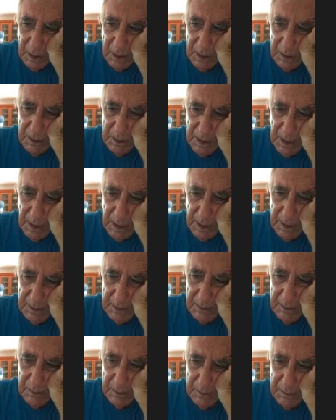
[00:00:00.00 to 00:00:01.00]
in
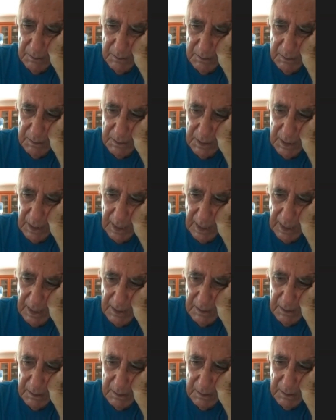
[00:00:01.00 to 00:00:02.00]
that
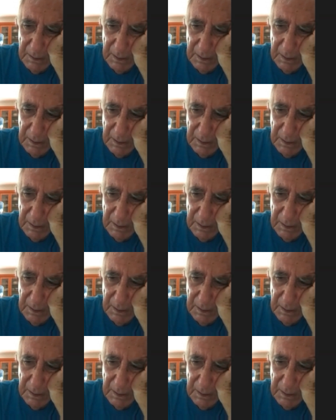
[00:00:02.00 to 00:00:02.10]
that